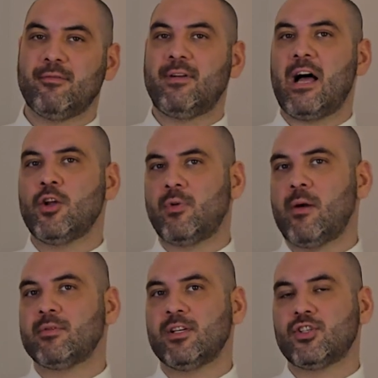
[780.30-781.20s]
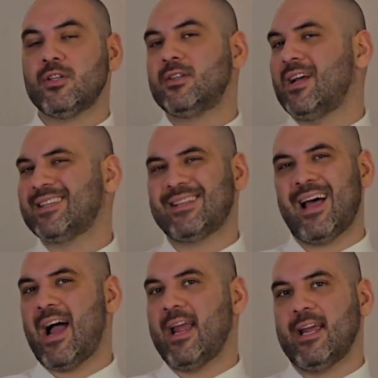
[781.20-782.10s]
the value proposition doesn't
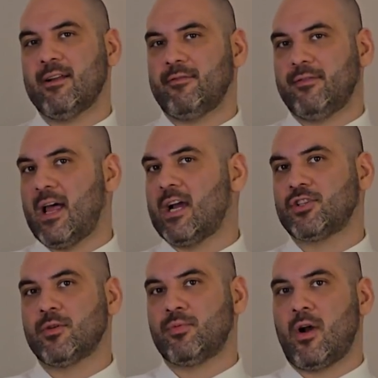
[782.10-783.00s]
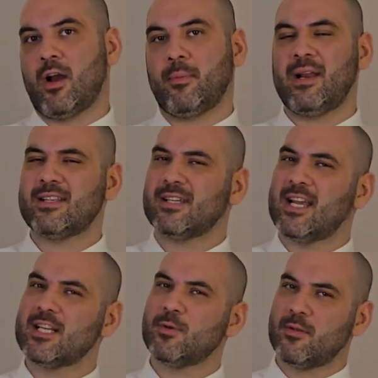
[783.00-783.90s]
lie in a flagship product, and that's the
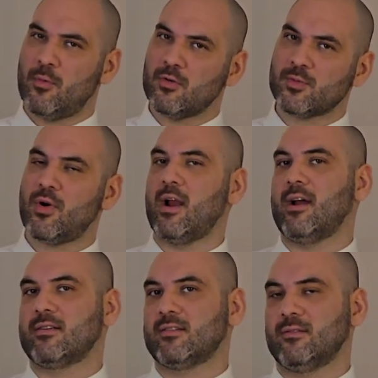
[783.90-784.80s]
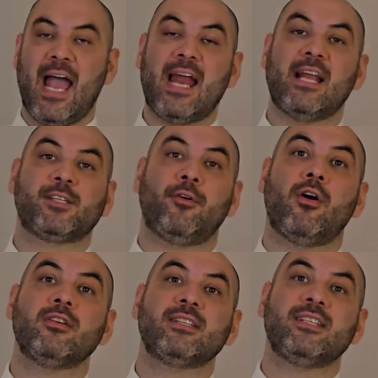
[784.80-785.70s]
case with most products. And as
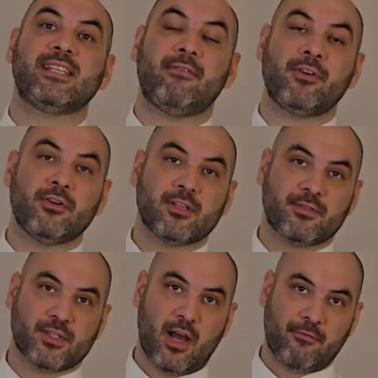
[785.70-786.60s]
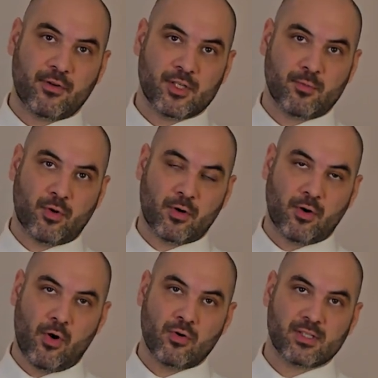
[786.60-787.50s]
far as the 7 years of software support
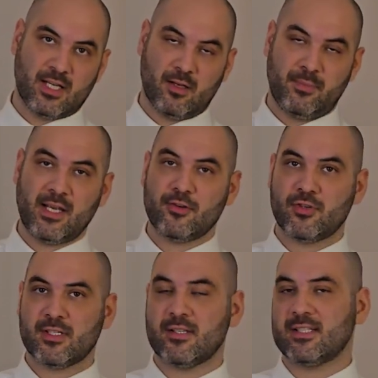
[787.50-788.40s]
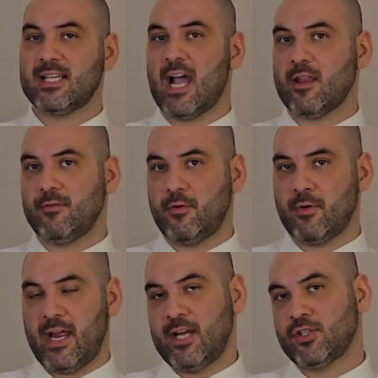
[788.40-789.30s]
goes, it'll be interesting to see how the
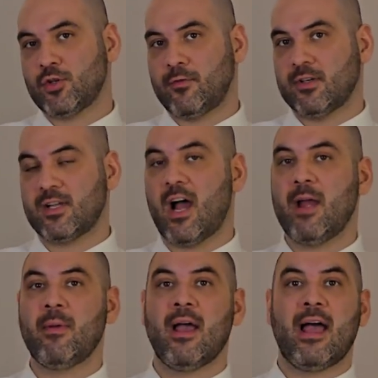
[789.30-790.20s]
phone ages over time